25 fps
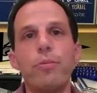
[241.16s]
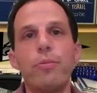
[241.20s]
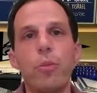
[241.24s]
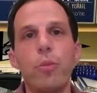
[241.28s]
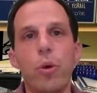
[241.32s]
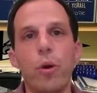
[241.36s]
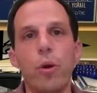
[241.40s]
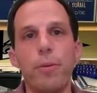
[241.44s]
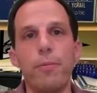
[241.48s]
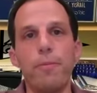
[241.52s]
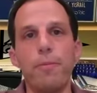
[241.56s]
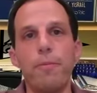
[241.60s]

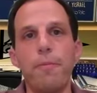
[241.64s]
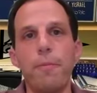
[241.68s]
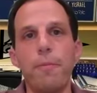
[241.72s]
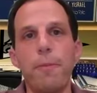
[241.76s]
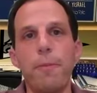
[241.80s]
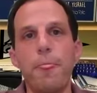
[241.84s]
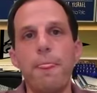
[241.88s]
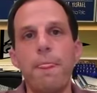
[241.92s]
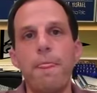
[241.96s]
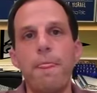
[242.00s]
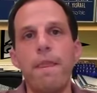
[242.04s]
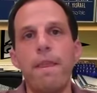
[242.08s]
more.
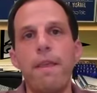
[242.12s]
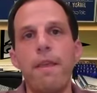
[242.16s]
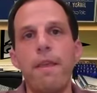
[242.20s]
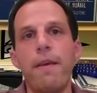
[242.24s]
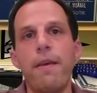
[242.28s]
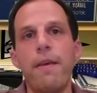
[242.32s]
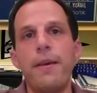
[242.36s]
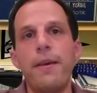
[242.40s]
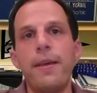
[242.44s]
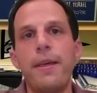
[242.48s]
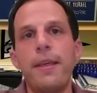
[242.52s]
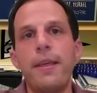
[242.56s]

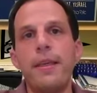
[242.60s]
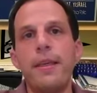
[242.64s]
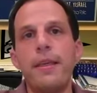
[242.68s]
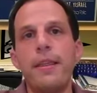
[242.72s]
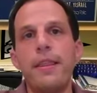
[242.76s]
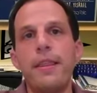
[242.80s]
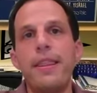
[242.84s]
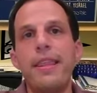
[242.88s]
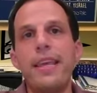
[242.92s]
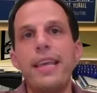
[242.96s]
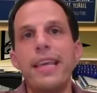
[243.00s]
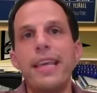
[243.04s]

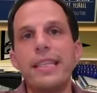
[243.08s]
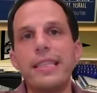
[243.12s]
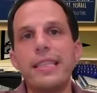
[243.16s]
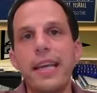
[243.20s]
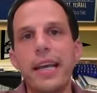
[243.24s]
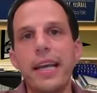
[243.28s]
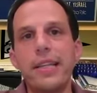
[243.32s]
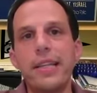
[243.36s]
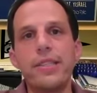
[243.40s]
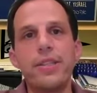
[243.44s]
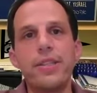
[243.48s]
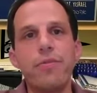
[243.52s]
The
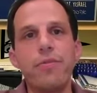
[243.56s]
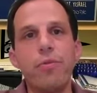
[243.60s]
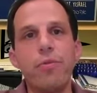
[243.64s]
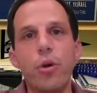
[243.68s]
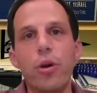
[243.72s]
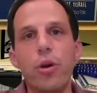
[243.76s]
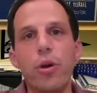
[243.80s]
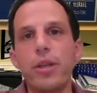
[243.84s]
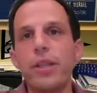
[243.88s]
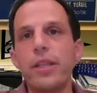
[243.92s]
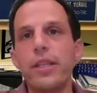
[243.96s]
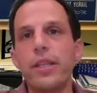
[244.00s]
intensive
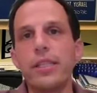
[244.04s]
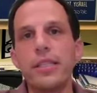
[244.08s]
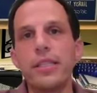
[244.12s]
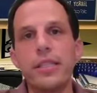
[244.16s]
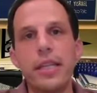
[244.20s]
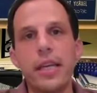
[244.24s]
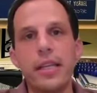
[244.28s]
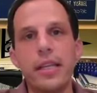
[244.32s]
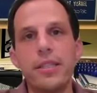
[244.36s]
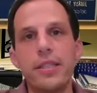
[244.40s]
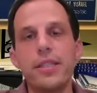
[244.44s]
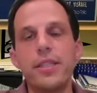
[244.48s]
work that is
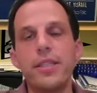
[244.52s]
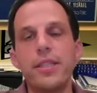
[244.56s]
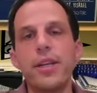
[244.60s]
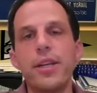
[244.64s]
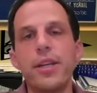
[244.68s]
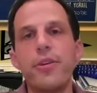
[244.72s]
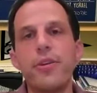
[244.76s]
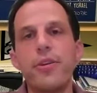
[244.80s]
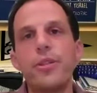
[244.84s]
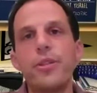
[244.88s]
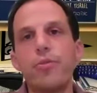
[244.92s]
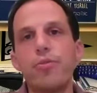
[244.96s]

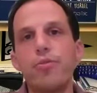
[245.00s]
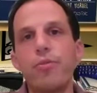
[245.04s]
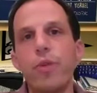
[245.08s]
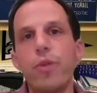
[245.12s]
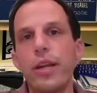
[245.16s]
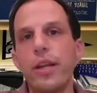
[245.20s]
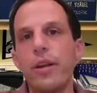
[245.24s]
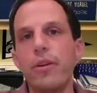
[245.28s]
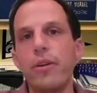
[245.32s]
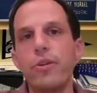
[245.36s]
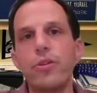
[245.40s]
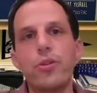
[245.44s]
necessary to
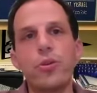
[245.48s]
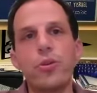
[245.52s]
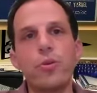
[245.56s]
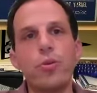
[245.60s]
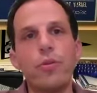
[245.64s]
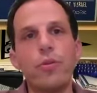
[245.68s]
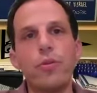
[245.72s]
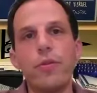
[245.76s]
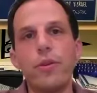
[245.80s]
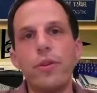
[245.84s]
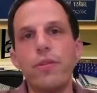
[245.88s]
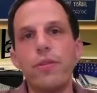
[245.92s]
ready our
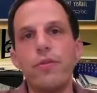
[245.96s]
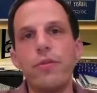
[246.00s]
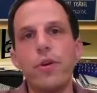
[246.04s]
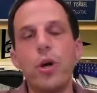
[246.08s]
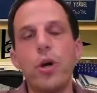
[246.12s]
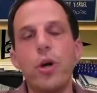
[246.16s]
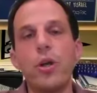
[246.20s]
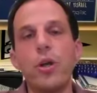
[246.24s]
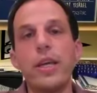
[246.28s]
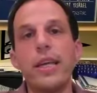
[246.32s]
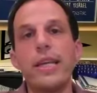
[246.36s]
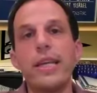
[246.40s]
school for the
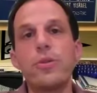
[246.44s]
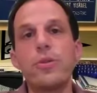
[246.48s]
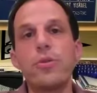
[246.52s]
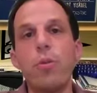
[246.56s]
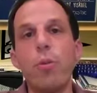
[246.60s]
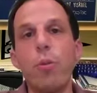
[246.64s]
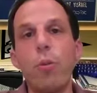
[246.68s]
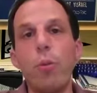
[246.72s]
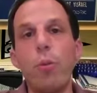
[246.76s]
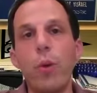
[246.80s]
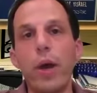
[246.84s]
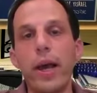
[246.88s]
fall is
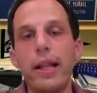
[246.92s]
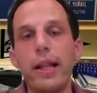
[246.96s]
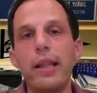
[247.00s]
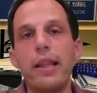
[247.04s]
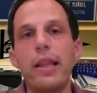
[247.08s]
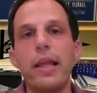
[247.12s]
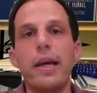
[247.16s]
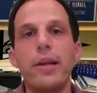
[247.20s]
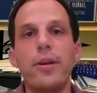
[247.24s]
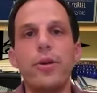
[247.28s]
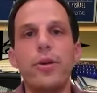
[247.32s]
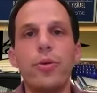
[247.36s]

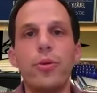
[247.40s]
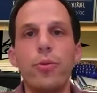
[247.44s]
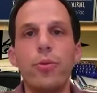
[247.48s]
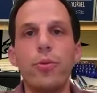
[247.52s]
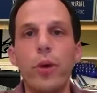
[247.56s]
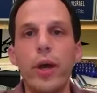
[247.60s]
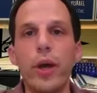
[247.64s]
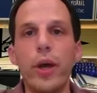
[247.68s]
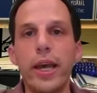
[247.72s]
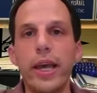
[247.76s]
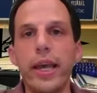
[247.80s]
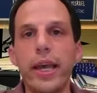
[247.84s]
well
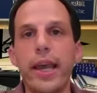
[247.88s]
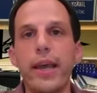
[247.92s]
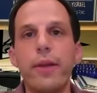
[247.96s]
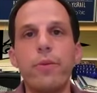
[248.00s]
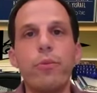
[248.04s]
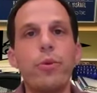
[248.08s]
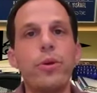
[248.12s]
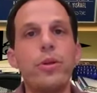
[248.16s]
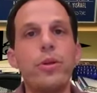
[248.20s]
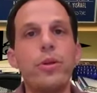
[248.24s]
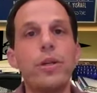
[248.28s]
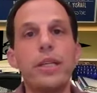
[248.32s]
underway
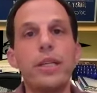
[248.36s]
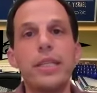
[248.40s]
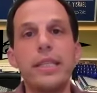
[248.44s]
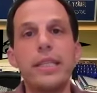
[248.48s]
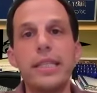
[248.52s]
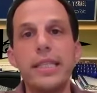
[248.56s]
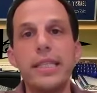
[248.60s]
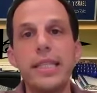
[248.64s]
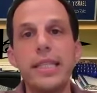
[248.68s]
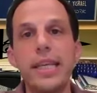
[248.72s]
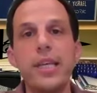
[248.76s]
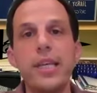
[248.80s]
and will
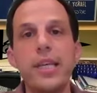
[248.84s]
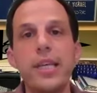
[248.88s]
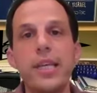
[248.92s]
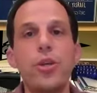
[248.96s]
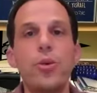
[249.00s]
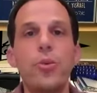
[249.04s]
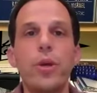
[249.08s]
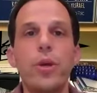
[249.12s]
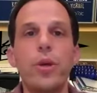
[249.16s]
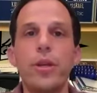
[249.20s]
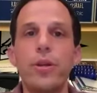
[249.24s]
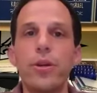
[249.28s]

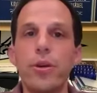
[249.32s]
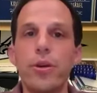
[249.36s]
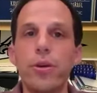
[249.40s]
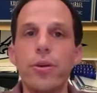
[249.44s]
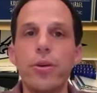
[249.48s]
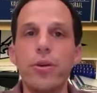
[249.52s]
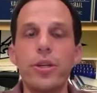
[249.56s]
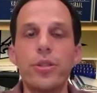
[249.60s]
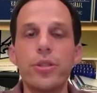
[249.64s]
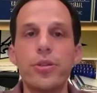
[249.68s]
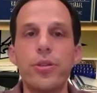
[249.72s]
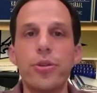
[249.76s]
continue in
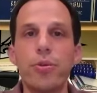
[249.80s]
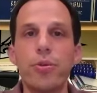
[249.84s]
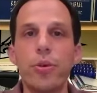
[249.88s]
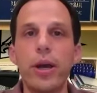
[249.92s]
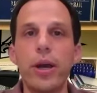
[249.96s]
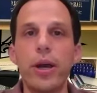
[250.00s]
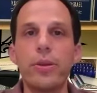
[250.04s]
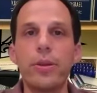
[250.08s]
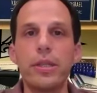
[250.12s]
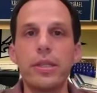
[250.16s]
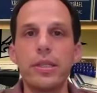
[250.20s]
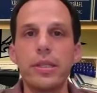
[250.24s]
earnest
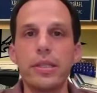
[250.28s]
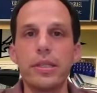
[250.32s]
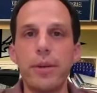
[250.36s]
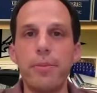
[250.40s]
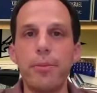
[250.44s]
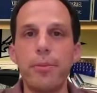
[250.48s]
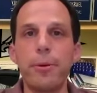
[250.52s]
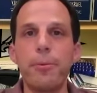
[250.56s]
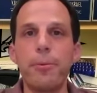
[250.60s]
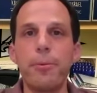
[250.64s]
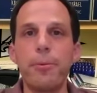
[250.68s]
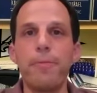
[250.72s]
throughout the
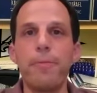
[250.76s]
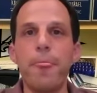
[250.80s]
summer.